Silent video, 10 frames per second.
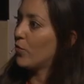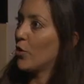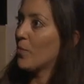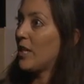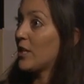for
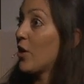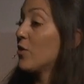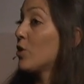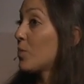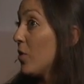
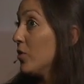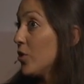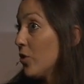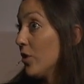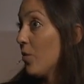humanitarian
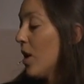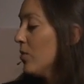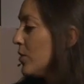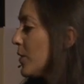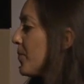responders on the
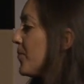ground.